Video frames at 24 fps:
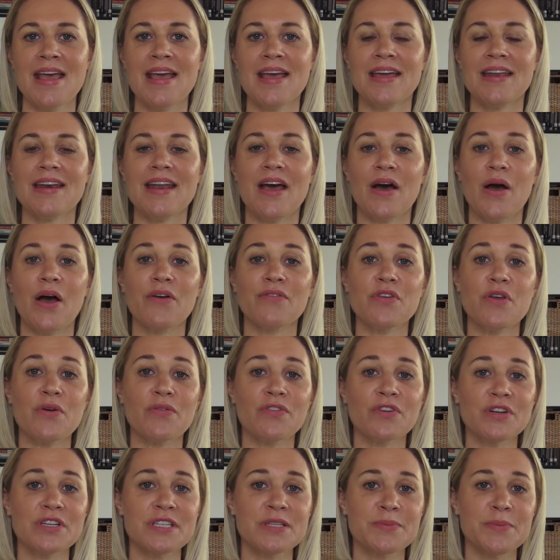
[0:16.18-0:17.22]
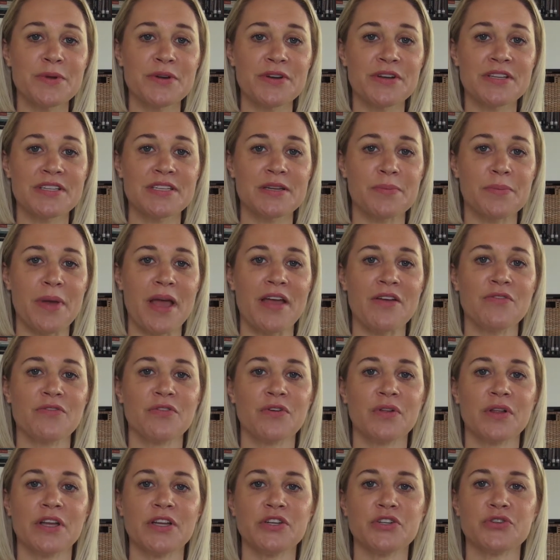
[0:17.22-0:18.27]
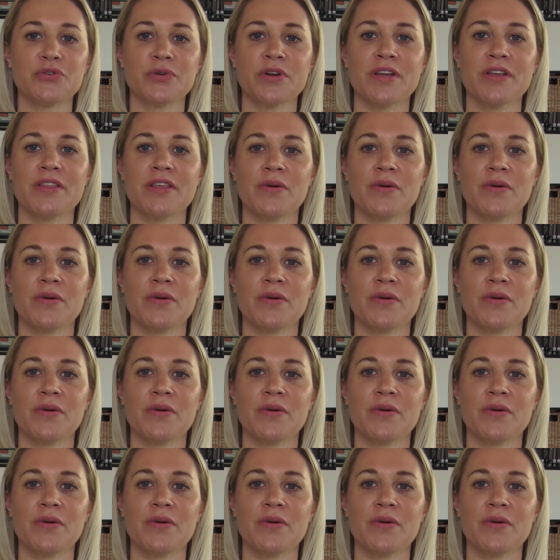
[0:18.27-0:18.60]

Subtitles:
Now, have you ever experienced a painful injury